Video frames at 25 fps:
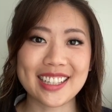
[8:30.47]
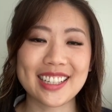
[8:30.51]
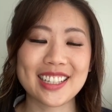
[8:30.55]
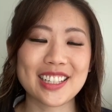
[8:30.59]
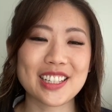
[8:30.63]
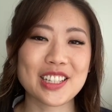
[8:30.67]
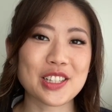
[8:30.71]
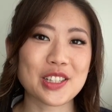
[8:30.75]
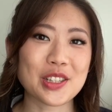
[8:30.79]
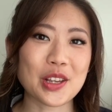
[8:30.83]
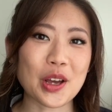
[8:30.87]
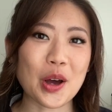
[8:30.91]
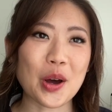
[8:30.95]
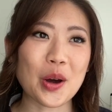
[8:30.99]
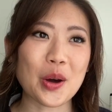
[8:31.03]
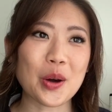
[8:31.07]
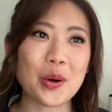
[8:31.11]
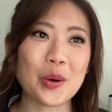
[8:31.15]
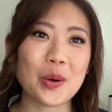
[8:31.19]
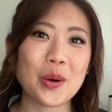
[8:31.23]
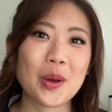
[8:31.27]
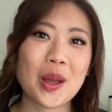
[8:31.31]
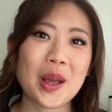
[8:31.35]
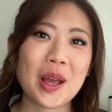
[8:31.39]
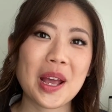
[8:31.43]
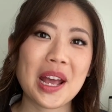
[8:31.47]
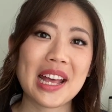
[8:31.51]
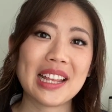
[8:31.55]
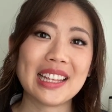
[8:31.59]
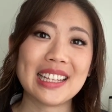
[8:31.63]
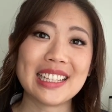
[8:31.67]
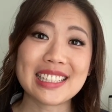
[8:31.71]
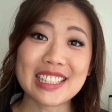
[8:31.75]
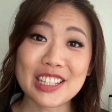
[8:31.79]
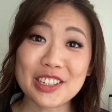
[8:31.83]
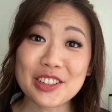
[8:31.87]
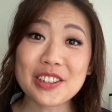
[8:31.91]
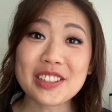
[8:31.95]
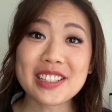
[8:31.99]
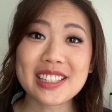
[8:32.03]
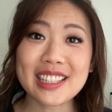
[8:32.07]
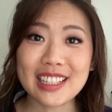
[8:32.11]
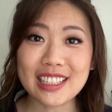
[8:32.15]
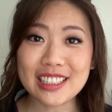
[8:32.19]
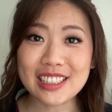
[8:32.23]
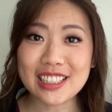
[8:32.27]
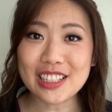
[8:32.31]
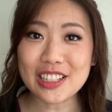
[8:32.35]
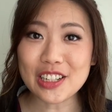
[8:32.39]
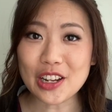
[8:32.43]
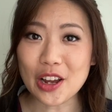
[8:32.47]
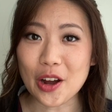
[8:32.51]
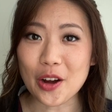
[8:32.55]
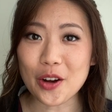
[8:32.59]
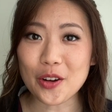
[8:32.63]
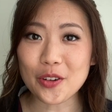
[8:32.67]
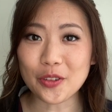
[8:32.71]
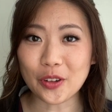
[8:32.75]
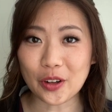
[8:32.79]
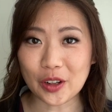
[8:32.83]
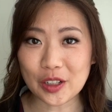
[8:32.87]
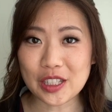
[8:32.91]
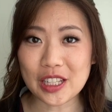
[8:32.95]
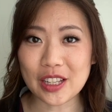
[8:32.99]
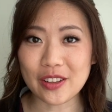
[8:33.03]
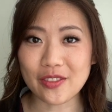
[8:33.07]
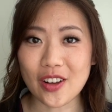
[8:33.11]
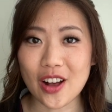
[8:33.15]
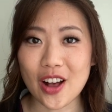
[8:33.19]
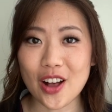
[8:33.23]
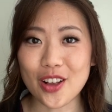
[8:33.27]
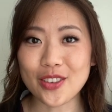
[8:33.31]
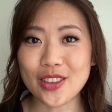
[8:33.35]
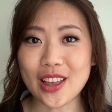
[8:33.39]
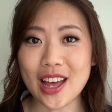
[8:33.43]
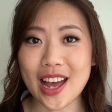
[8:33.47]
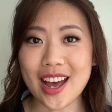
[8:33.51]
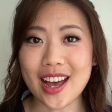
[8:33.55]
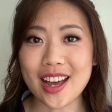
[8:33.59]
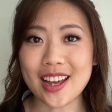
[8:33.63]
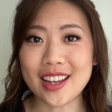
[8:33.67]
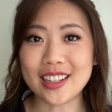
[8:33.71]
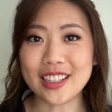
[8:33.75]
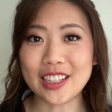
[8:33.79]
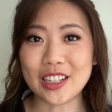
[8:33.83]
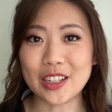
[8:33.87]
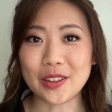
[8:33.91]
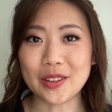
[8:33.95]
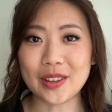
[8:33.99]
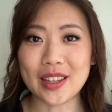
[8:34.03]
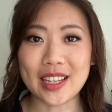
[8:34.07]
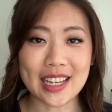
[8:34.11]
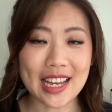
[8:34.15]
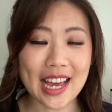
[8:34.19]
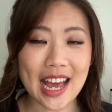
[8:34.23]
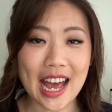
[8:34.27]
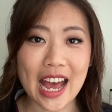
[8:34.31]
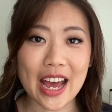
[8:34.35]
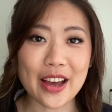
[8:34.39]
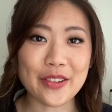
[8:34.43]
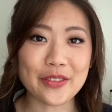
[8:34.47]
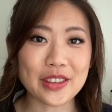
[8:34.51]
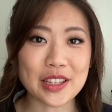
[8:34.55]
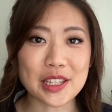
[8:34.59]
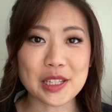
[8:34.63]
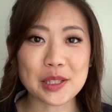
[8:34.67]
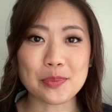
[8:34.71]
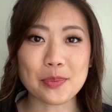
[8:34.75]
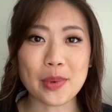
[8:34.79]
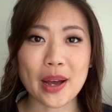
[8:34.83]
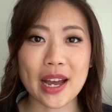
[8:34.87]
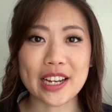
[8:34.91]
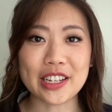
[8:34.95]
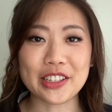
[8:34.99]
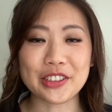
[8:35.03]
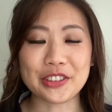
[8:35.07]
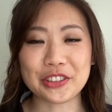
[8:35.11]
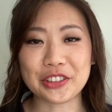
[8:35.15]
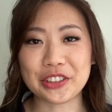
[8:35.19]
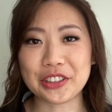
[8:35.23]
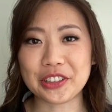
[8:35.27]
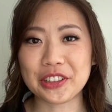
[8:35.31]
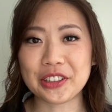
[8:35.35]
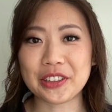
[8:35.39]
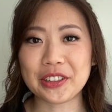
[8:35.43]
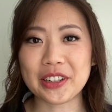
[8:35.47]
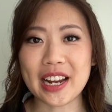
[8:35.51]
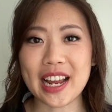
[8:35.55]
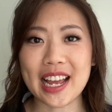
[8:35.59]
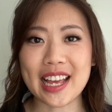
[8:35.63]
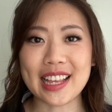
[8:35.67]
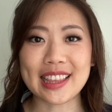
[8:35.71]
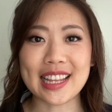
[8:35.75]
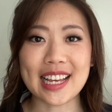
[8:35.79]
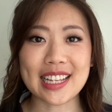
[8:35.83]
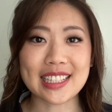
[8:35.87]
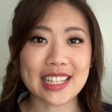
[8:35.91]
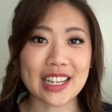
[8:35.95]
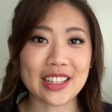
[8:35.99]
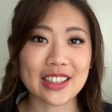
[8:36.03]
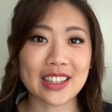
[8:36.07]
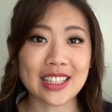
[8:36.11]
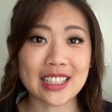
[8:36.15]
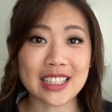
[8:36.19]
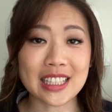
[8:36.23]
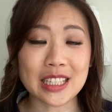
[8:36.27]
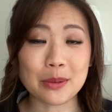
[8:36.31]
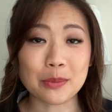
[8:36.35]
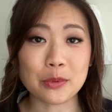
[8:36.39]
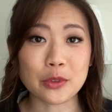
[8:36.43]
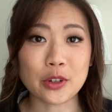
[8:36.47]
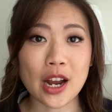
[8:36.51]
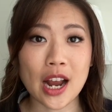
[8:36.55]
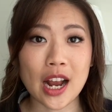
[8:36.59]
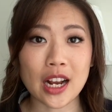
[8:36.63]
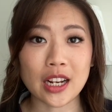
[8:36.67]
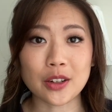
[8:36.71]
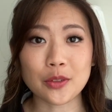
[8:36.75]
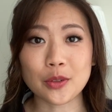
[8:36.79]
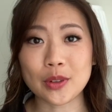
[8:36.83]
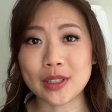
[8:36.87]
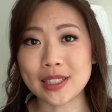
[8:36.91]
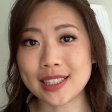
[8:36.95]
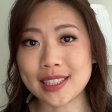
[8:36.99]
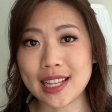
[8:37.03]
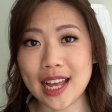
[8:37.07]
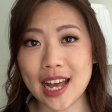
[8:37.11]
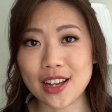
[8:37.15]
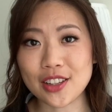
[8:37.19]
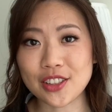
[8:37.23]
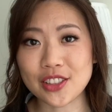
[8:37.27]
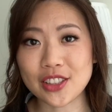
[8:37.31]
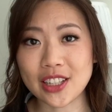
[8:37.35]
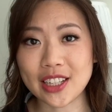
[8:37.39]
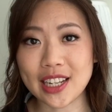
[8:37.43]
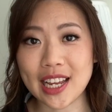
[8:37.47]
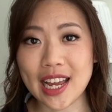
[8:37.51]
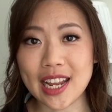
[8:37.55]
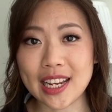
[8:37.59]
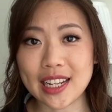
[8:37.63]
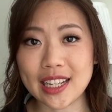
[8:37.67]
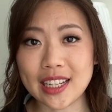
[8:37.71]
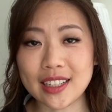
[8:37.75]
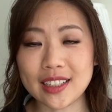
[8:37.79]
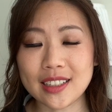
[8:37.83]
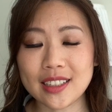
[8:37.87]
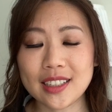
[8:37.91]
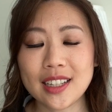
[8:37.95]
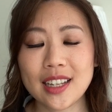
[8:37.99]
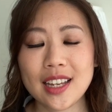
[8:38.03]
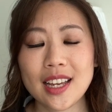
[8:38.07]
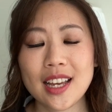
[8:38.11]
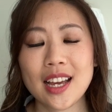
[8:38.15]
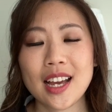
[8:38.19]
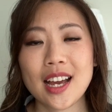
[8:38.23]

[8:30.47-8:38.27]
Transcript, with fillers: So it's interesting to know, first of all, that, you know, they have this binder and that's how they keep track of what styles they're getting.